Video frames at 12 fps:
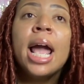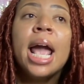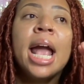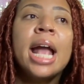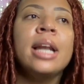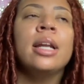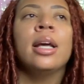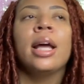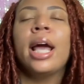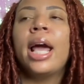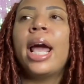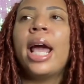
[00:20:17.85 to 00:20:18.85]
And
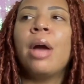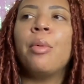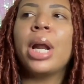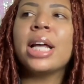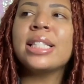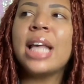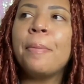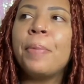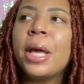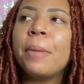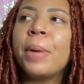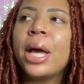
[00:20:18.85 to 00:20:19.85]
when I say
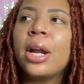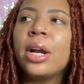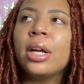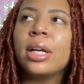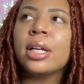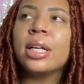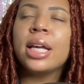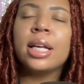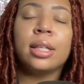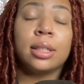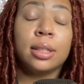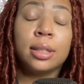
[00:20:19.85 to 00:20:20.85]
pick better, cause
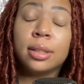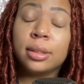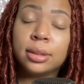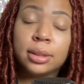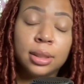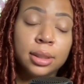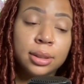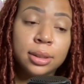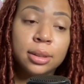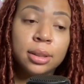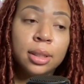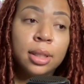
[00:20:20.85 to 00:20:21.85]
listen,
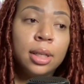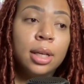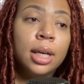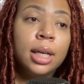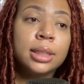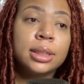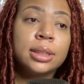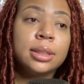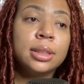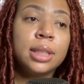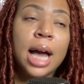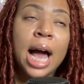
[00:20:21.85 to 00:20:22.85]

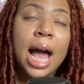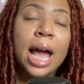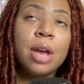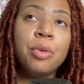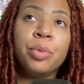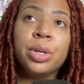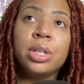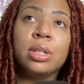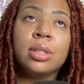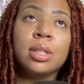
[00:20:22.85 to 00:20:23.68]
I hate when